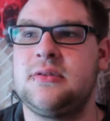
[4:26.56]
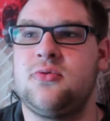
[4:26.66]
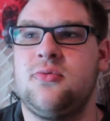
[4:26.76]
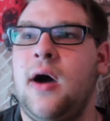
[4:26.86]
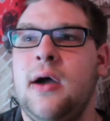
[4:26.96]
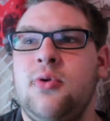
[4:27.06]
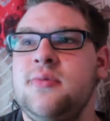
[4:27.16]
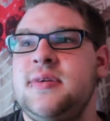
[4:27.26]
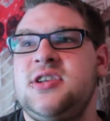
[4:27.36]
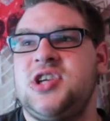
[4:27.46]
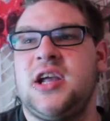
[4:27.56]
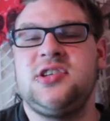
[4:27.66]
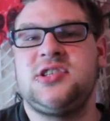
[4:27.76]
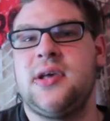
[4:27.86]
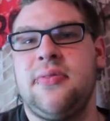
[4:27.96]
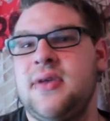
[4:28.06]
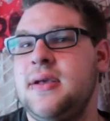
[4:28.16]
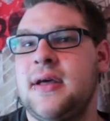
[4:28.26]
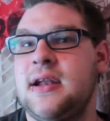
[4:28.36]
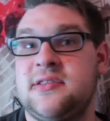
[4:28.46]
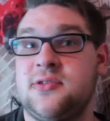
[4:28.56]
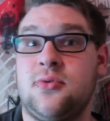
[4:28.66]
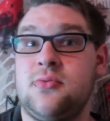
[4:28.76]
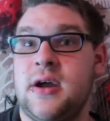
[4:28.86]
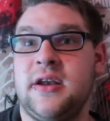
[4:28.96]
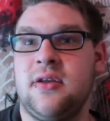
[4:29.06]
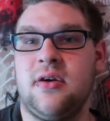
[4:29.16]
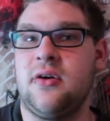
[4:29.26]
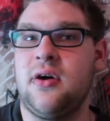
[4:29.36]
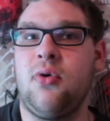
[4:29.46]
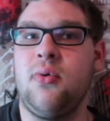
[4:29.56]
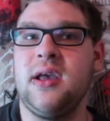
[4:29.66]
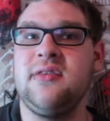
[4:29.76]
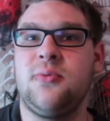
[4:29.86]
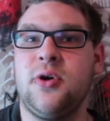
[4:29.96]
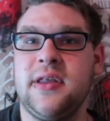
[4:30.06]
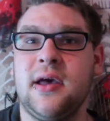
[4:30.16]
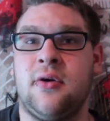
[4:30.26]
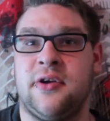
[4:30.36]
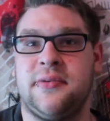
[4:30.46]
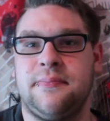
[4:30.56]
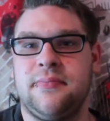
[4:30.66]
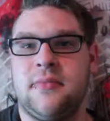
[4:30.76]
why would we change something that has always worked out?